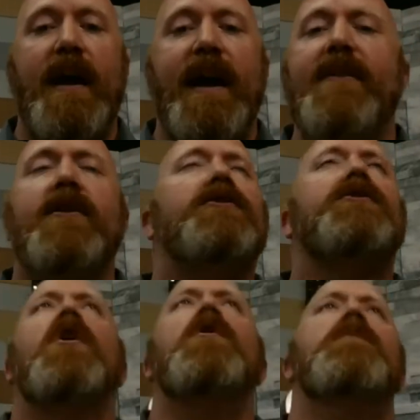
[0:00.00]
And they're
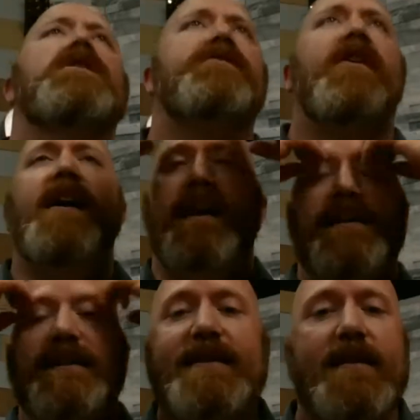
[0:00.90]
so much fun, and it
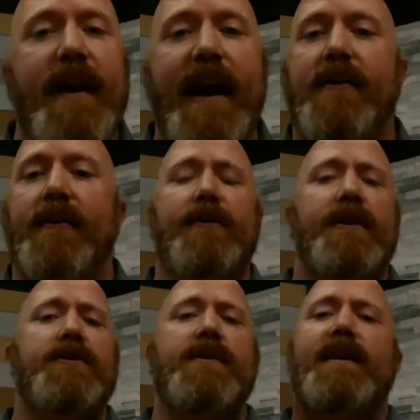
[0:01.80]
doesn't matter. You
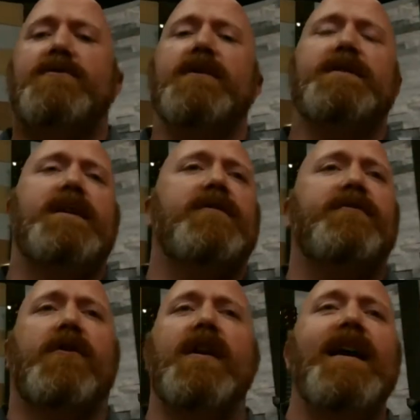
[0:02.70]
can do that sort of stuff
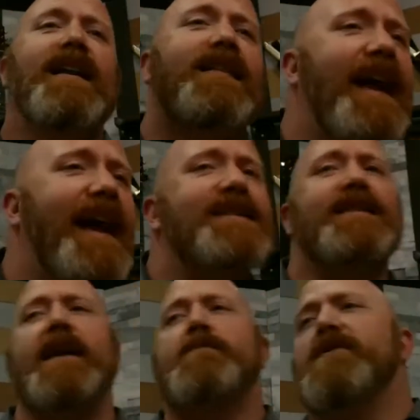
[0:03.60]
for
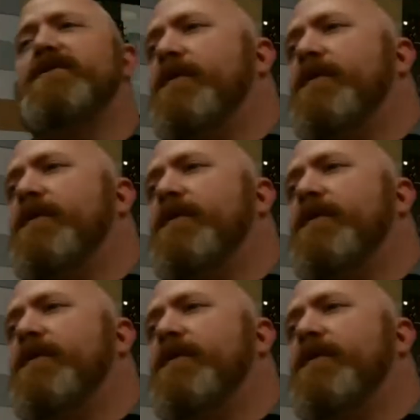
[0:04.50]
landscapers, for